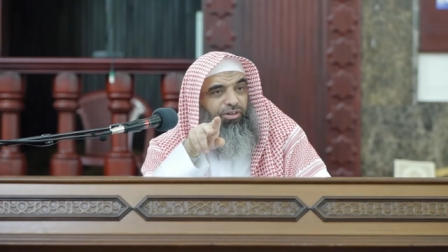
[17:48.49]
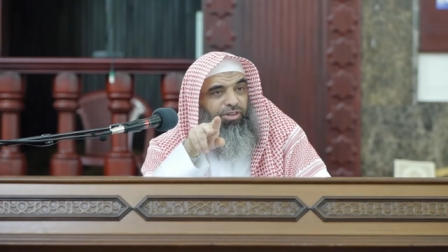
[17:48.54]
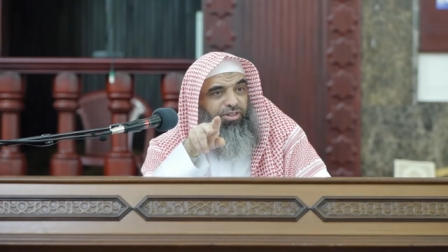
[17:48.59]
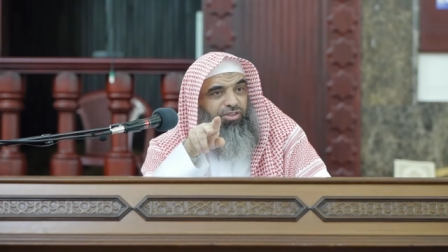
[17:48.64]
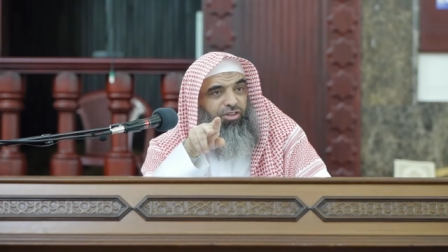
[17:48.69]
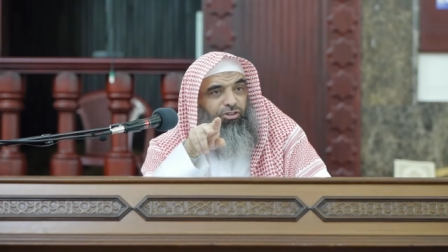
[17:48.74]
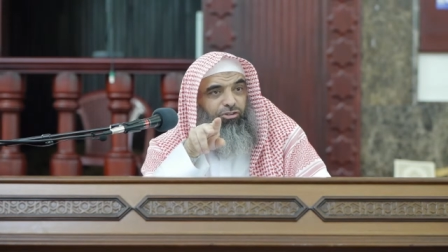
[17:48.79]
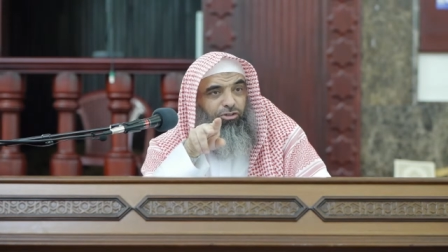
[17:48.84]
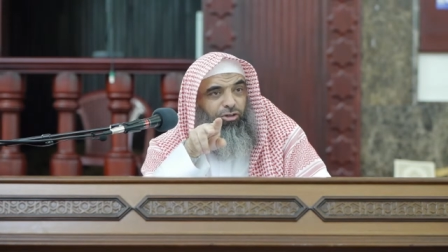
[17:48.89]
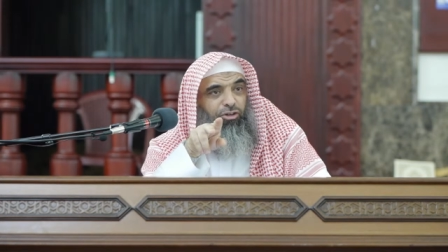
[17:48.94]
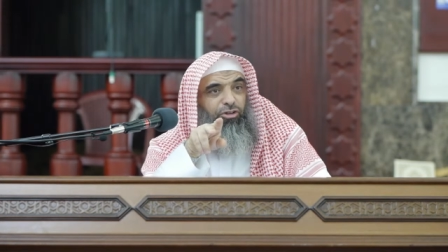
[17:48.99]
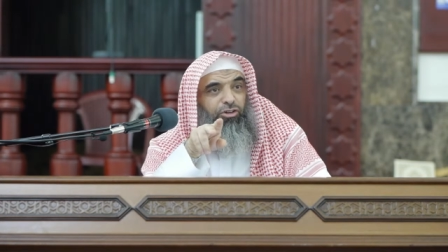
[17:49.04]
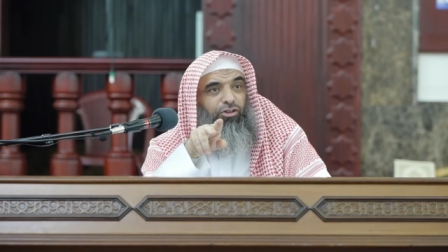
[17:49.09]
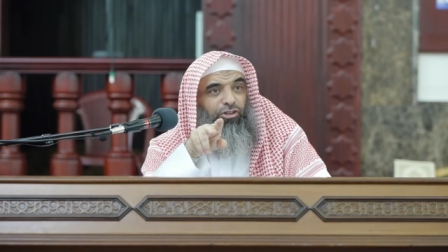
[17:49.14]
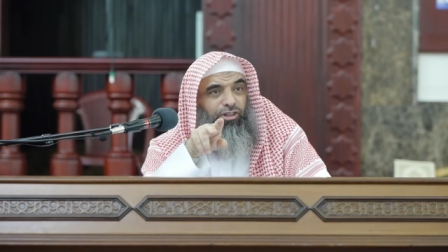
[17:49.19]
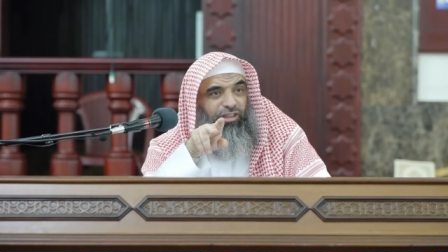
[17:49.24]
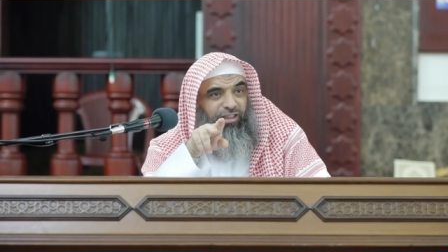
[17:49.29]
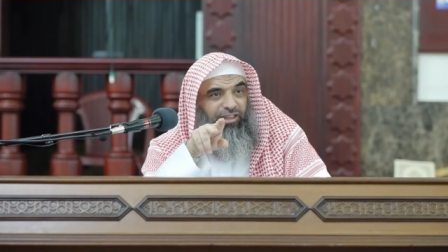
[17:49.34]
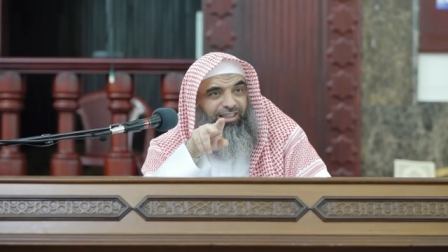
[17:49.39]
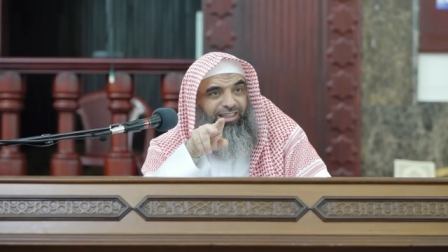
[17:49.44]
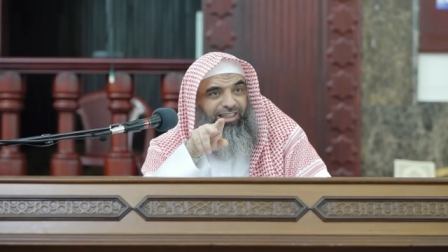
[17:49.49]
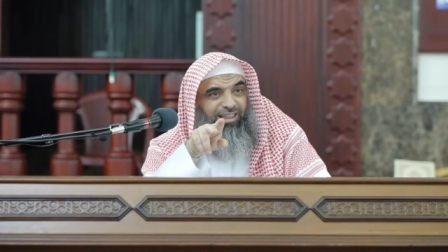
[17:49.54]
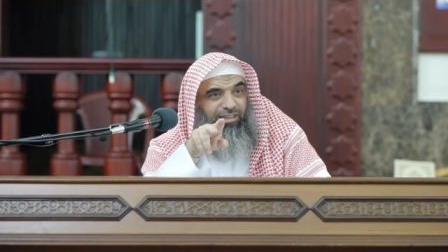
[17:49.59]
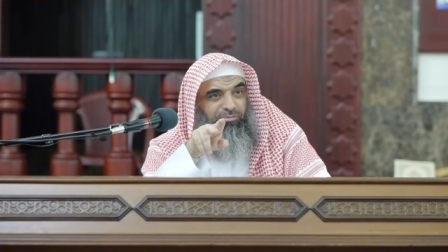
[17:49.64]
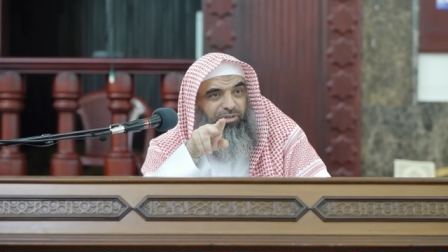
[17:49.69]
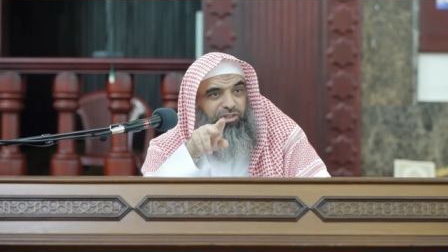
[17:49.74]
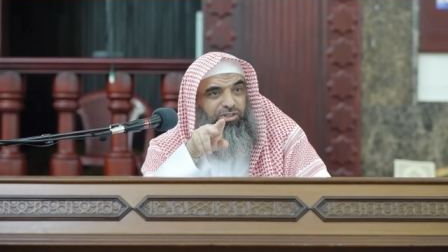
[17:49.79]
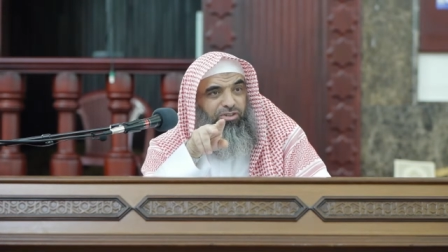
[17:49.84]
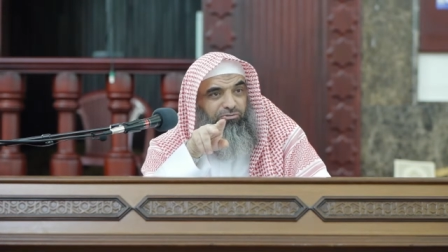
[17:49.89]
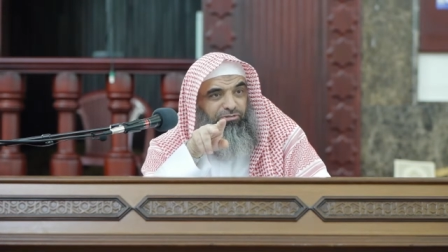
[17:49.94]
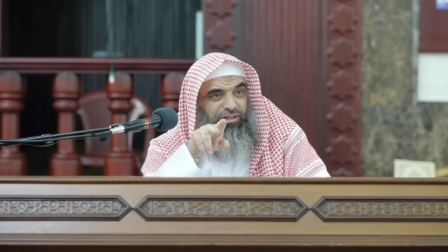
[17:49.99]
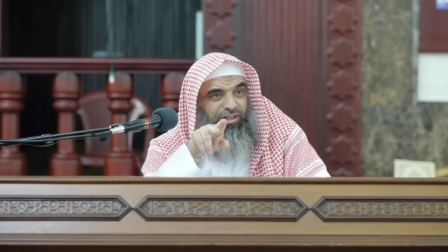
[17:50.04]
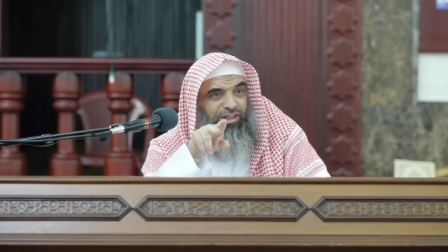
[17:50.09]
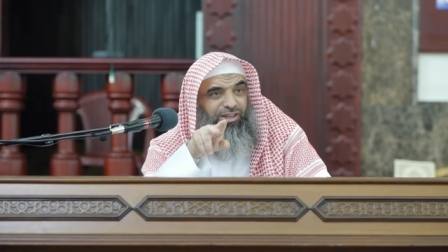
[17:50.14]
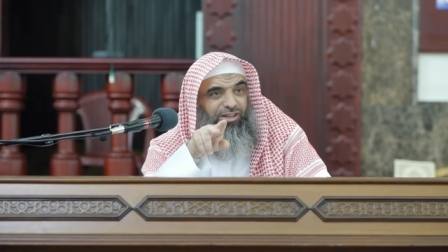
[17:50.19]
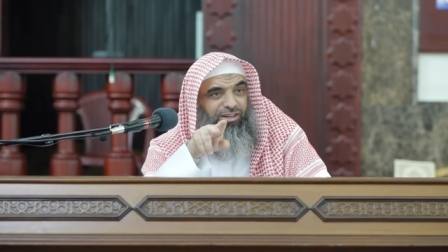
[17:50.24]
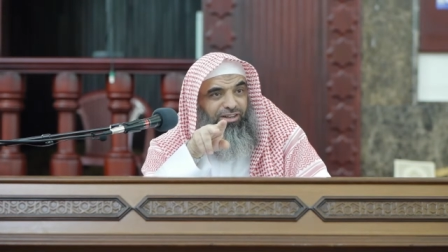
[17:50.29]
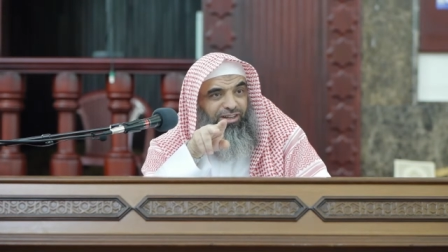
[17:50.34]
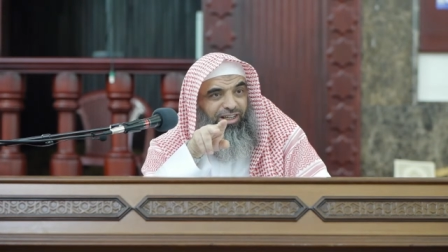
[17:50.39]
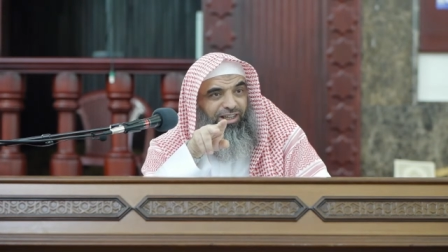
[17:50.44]
is eternal in misery
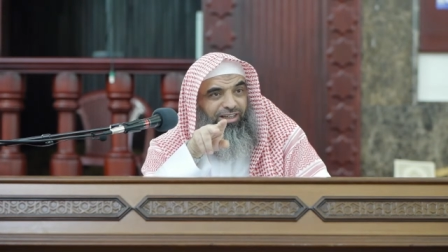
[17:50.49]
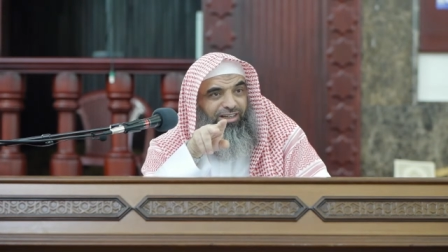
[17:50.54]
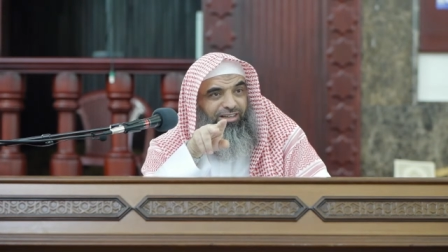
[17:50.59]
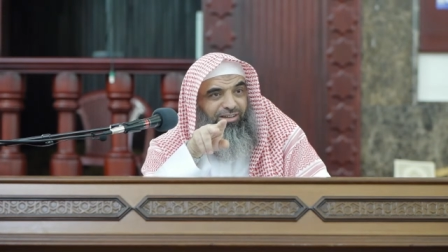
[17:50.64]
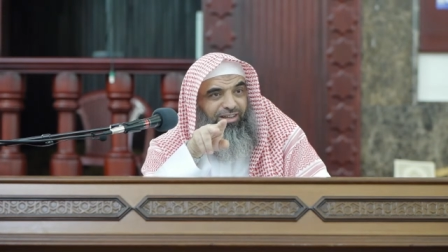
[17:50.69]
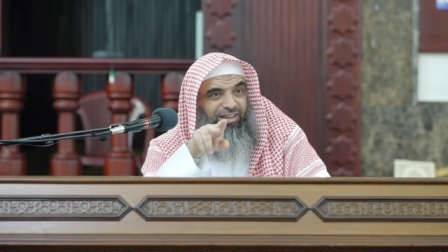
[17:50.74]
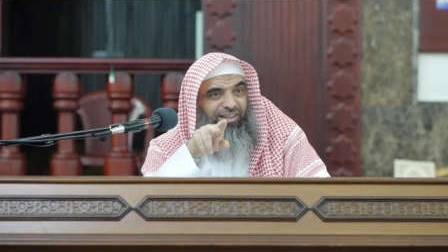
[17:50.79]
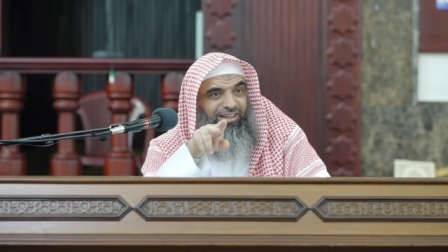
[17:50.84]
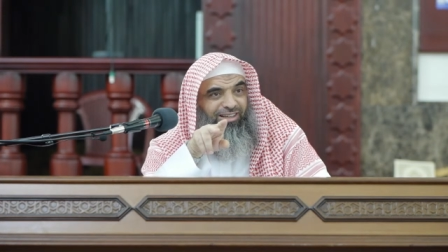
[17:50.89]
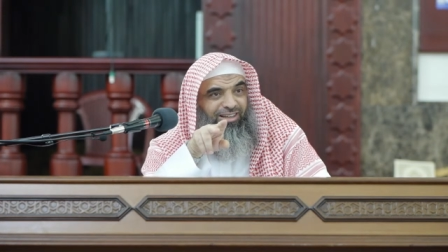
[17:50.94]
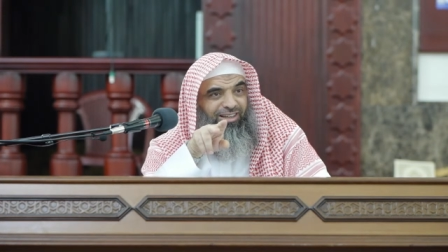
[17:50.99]
and, and,